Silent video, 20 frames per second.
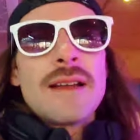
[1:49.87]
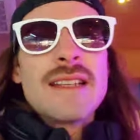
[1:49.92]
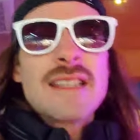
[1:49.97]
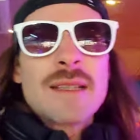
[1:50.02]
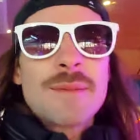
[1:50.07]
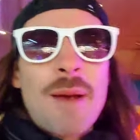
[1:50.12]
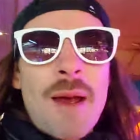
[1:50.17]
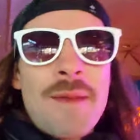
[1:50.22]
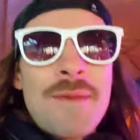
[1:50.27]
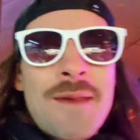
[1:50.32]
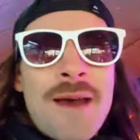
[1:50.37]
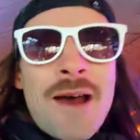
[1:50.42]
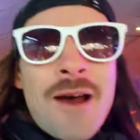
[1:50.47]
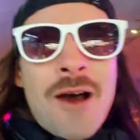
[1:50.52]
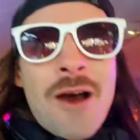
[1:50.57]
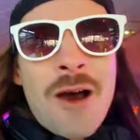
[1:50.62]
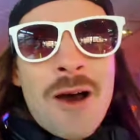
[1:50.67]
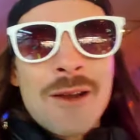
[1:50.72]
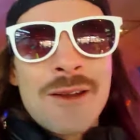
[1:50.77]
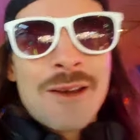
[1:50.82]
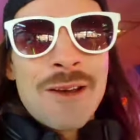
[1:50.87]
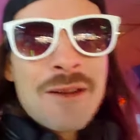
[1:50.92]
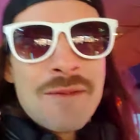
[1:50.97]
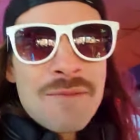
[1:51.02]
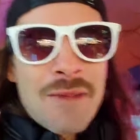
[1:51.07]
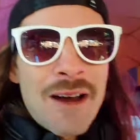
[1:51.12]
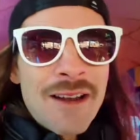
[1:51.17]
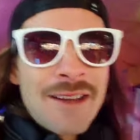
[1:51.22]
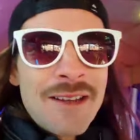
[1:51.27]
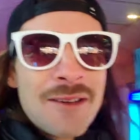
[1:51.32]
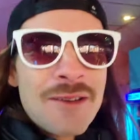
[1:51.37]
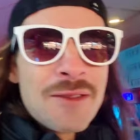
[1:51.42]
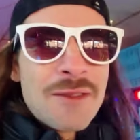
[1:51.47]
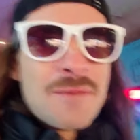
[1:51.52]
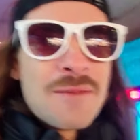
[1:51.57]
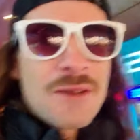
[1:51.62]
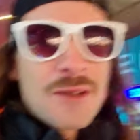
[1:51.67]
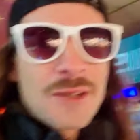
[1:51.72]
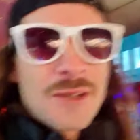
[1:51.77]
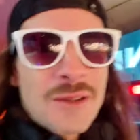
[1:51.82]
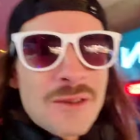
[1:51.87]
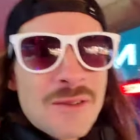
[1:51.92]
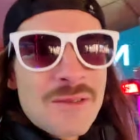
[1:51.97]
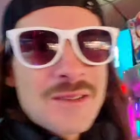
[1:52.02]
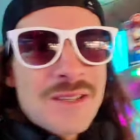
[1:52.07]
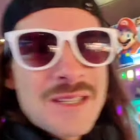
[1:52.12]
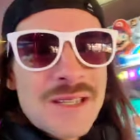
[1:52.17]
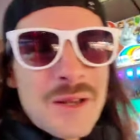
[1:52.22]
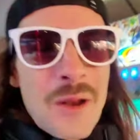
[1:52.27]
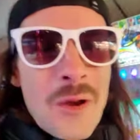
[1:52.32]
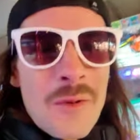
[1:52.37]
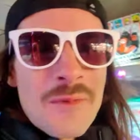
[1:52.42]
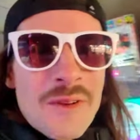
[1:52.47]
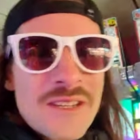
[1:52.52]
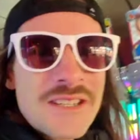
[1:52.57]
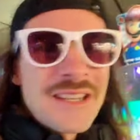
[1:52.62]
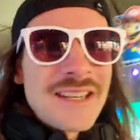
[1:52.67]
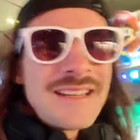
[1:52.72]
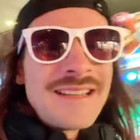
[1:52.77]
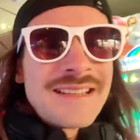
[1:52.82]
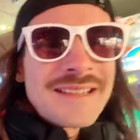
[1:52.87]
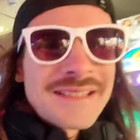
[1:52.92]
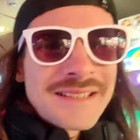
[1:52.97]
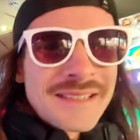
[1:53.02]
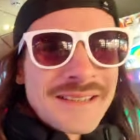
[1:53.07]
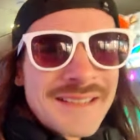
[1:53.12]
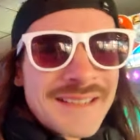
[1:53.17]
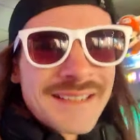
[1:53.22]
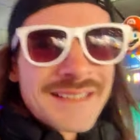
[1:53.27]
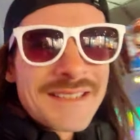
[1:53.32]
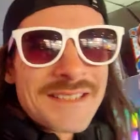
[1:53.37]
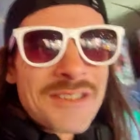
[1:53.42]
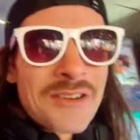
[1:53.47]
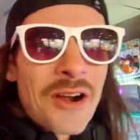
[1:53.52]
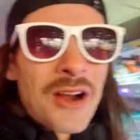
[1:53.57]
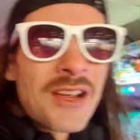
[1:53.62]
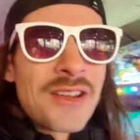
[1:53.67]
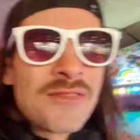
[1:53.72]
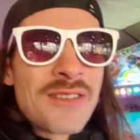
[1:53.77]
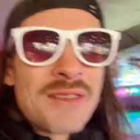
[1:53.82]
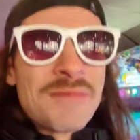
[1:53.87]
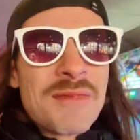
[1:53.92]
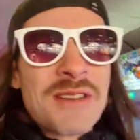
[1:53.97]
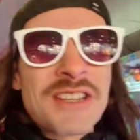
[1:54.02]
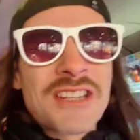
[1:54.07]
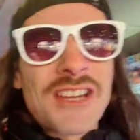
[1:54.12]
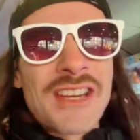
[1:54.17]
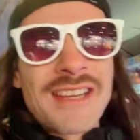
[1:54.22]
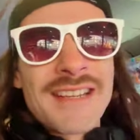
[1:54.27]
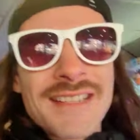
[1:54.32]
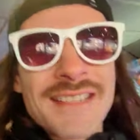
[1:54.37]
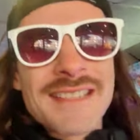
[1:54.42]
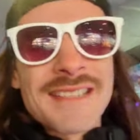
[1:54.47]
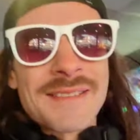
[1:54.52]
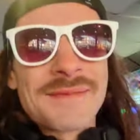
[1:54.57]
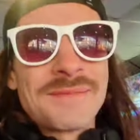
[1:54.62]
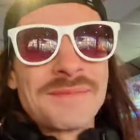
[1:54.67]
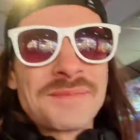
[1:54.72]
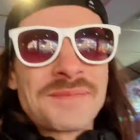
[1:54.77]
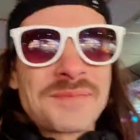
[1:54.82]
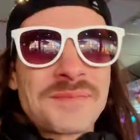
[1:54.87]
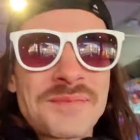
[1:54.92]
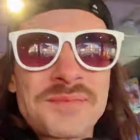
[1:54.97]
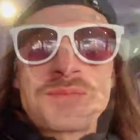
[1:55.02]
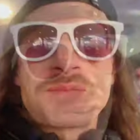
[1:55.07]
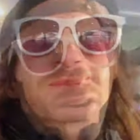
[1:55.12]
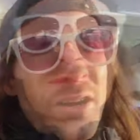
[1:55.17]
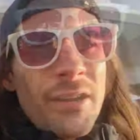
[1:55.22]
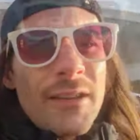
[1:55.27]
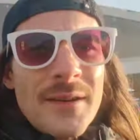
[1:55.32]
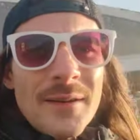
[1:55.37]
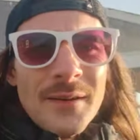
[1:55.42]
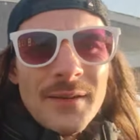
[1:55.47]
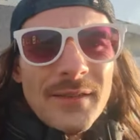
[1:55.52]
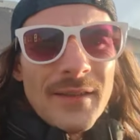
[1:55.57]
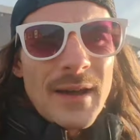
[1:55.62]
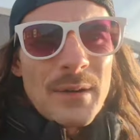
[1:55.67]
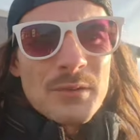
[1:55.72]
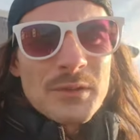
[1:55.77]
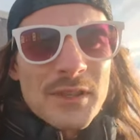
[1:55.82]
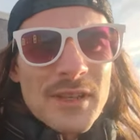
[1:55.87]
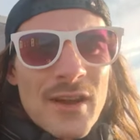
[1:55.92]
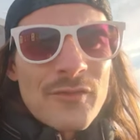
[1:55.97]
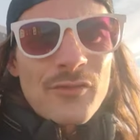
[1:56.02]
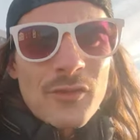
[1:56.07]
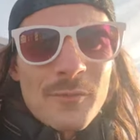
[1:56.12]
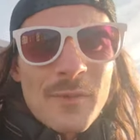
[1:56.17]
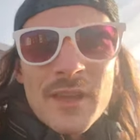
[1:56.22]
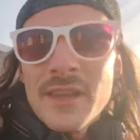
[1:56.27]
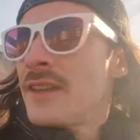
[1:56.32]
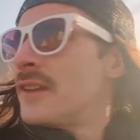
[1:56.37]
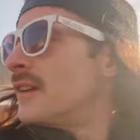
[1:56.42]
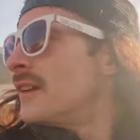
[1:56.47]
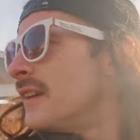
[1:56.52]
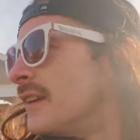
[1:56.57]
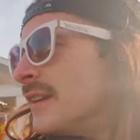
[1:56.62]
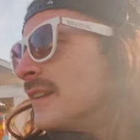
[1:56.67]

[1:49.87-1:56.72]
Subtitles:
and spend their hard-earned money on the slot machines and the drive-in machines. All right, that was enough for me.